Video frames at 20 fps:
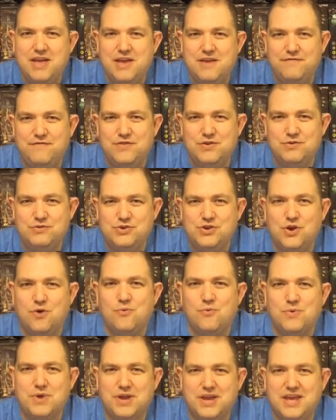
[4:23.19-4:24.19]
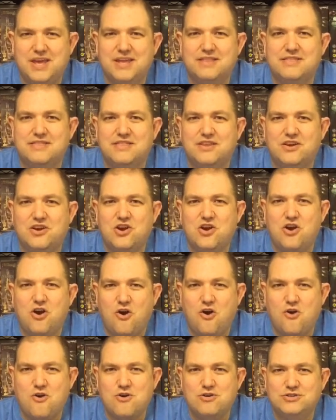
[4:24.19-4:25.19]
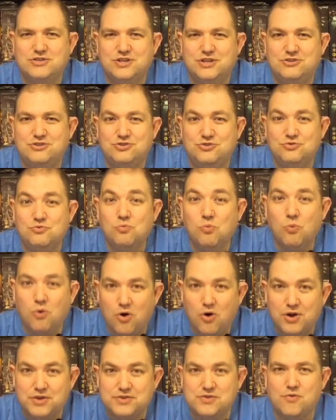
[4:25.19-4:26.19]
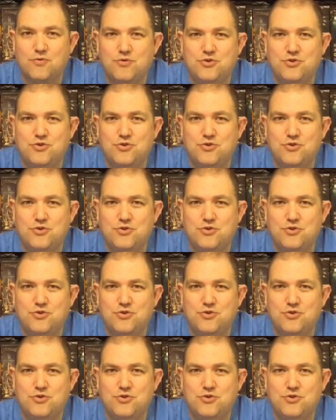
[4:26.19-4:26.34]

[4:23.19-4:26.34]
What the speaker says: If you don't get the cards that you want,